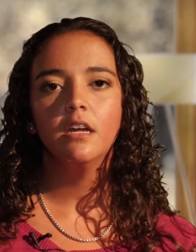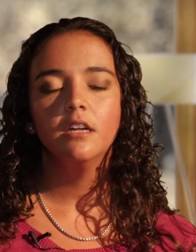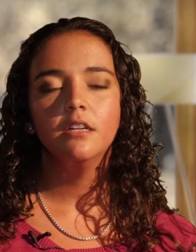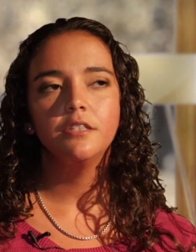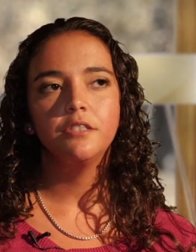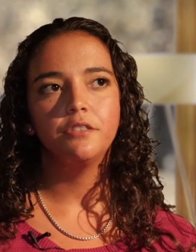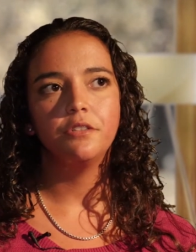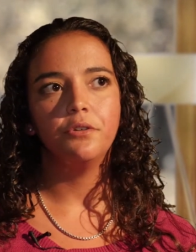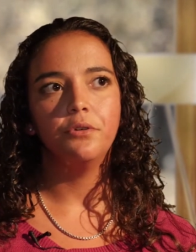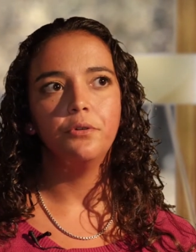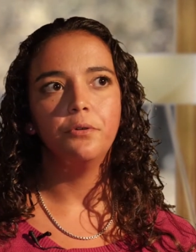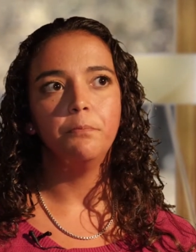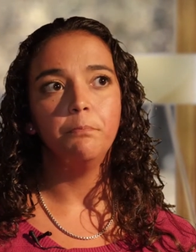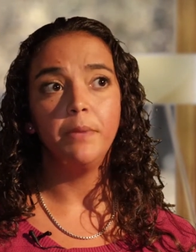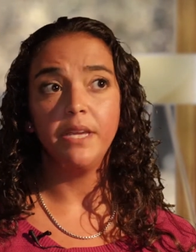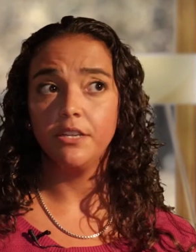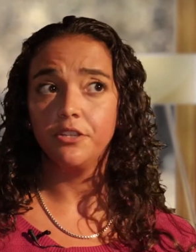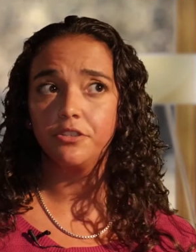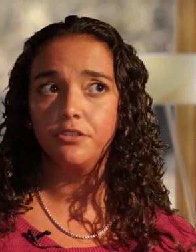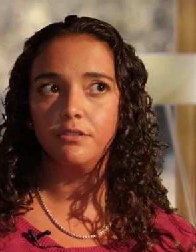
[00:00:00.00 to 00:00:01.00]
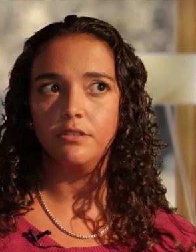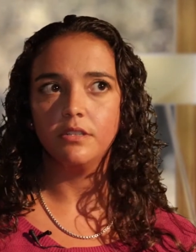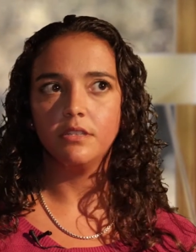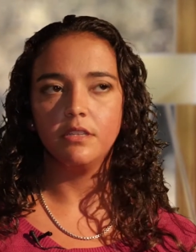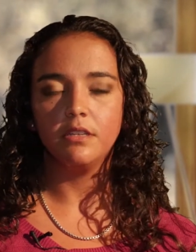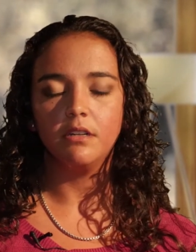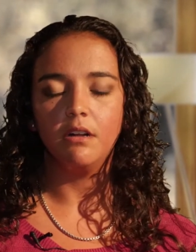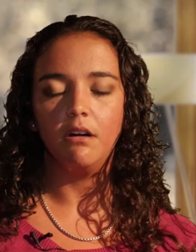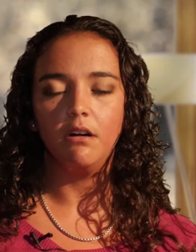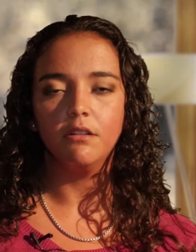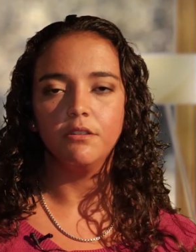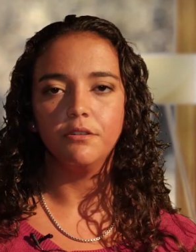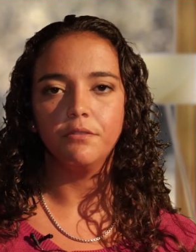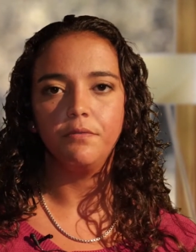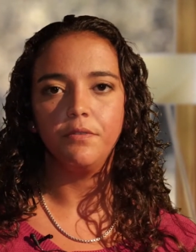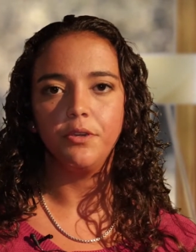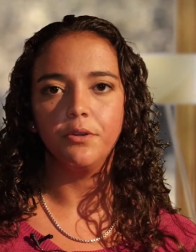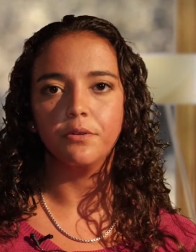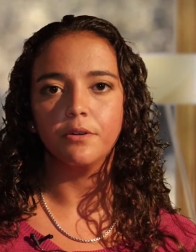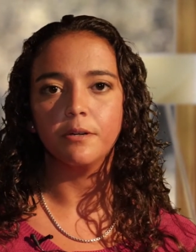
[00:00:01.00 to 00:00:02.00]
So make sure that all of
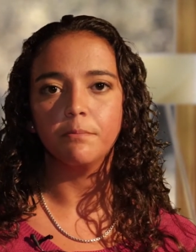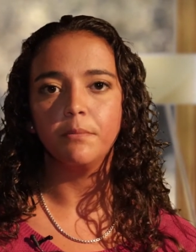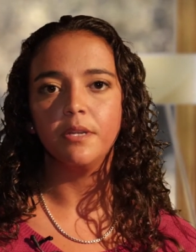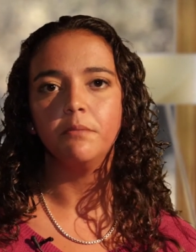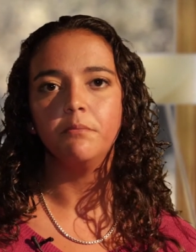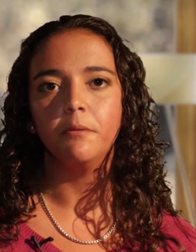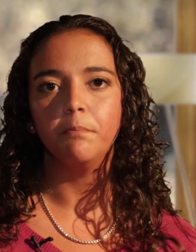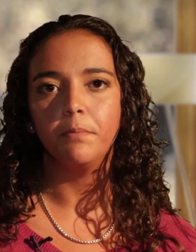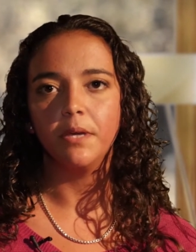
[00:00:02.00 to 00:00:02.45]
your minimum